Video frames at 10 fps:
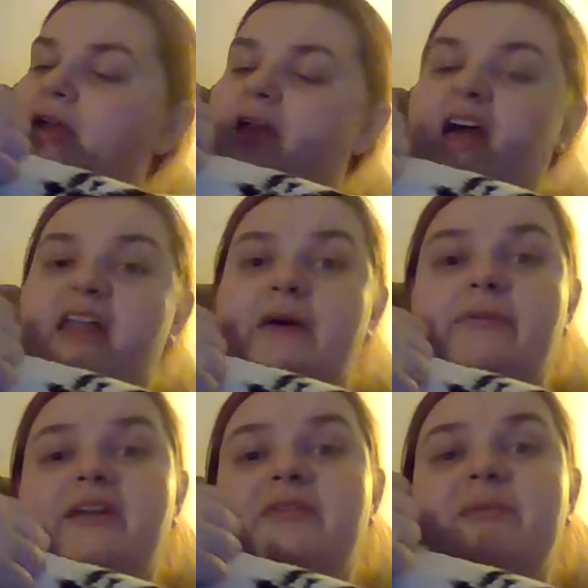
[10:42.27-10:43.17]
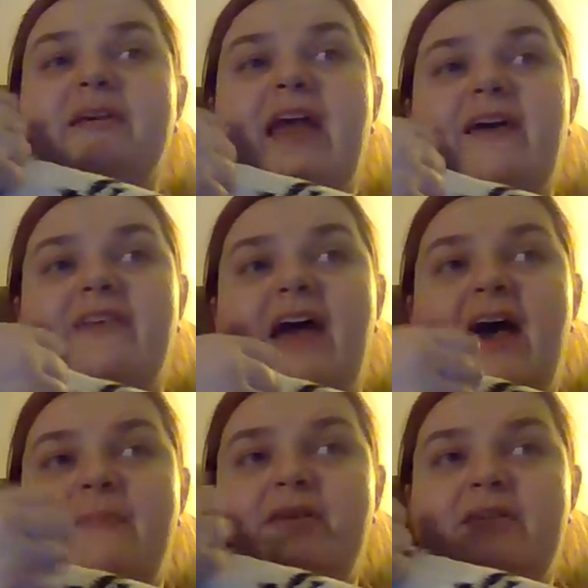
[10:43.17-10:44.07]
And I want everybody to have a
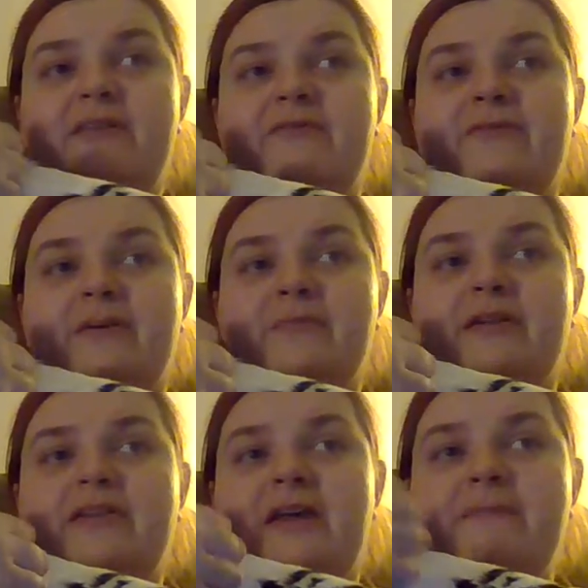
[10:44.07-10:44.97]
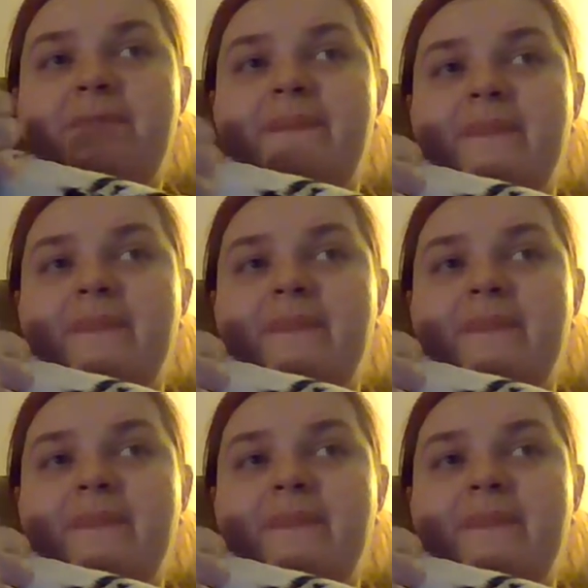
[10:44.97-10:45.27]
happy and fun Monday.